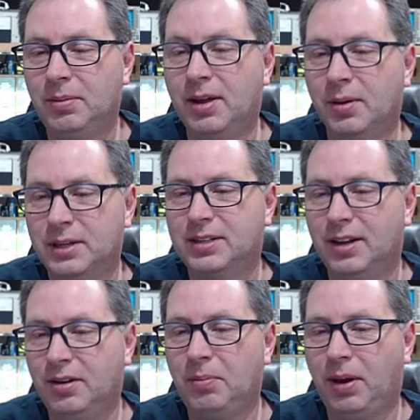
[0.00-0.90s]
which
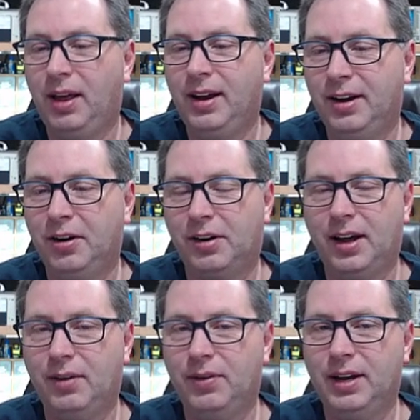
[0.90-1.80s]
they're implying here,
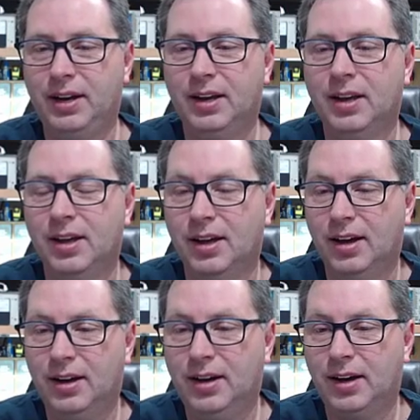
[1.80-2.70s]
kind of
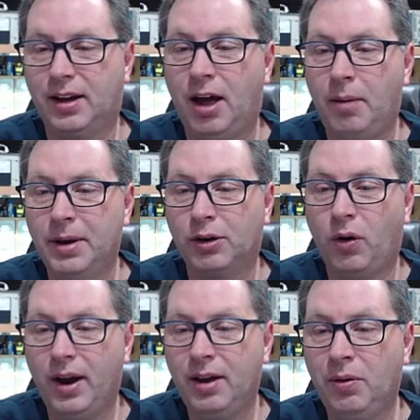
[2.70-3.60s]
a common
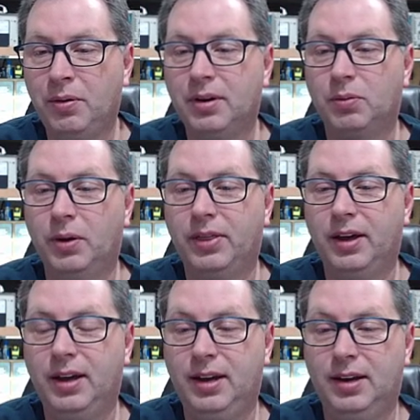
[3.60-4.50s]
ground with
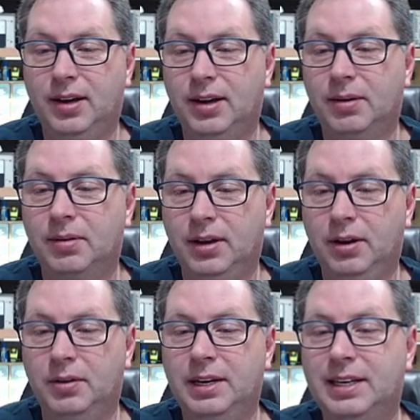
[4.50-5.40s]
a
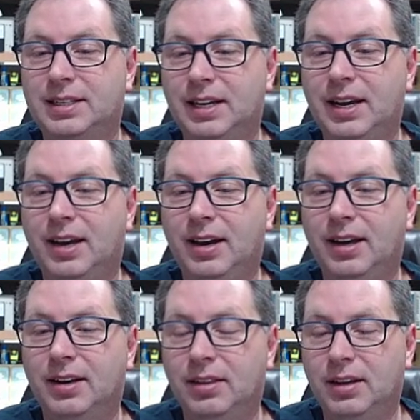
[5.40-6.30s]
DC
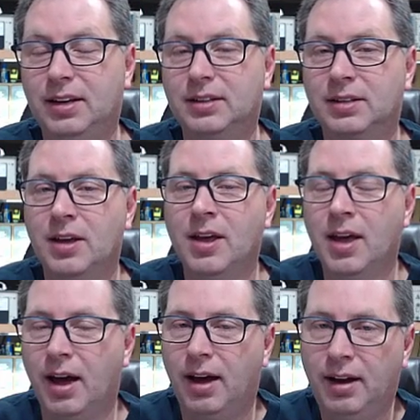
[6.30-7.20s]
connecting these.
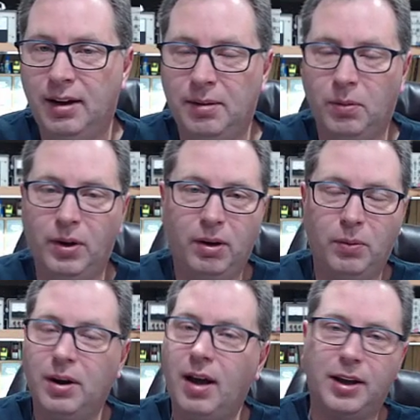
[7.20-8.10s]
Well,
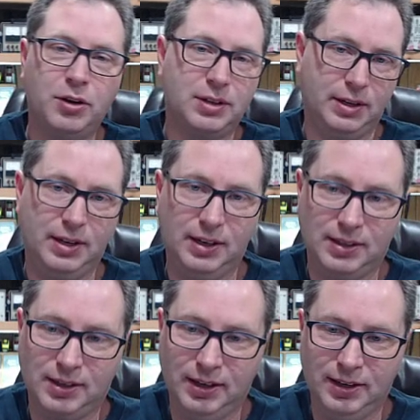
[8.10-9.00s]
we're not using
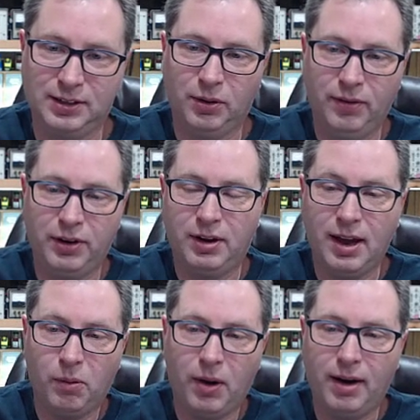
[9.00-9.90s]
DC, so if you
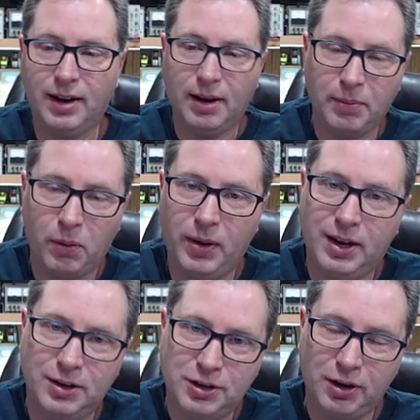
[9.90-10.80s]
kind of wired it up the way
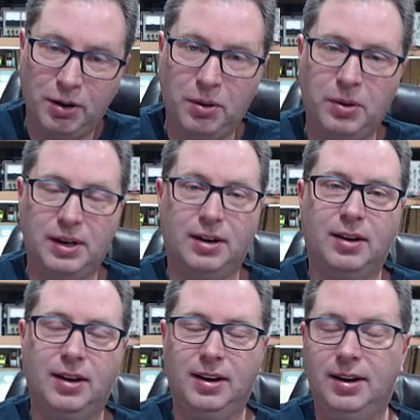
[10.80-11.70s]
it showed in
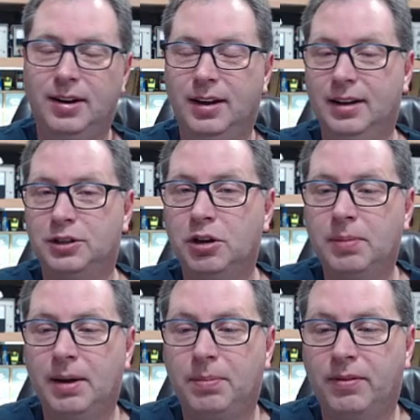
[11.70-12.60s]
a tube
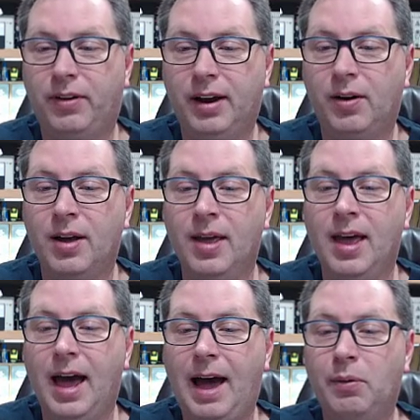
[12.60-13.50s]
amplifier,
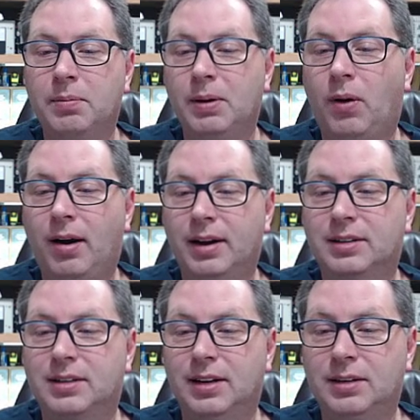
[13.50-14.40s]
I would be wiring
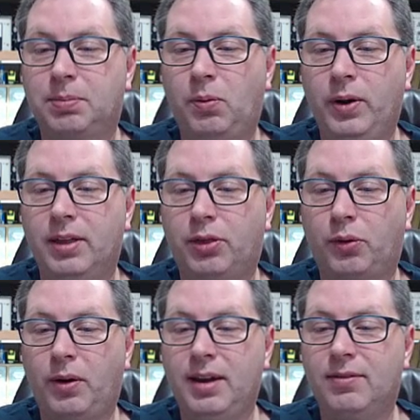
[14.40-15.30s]

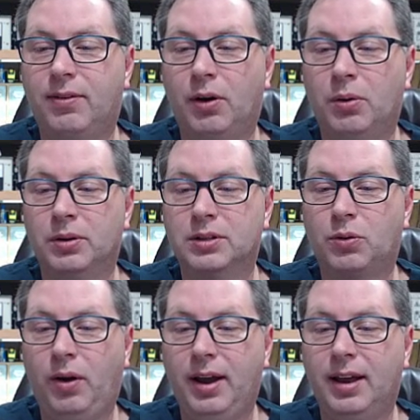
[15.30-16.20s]
6.3 volts
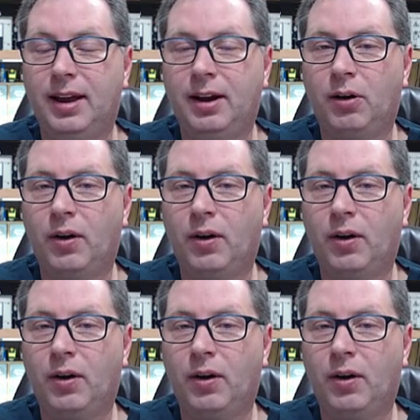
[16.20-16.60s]
right here